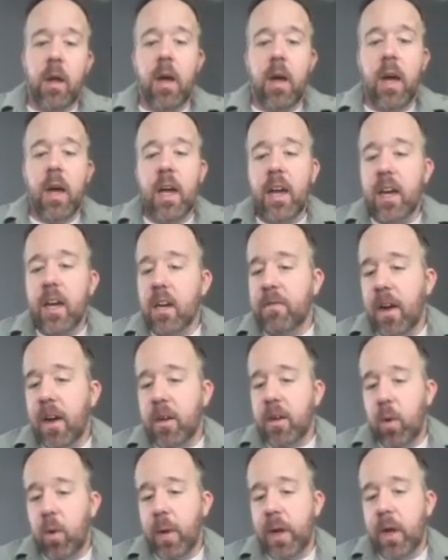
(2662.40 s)
It can
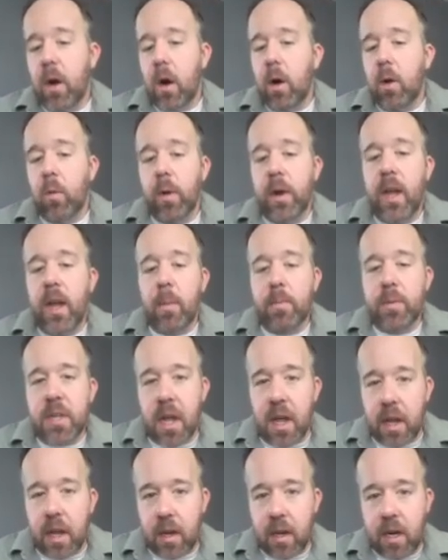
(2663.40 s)
affect what we call reuptake.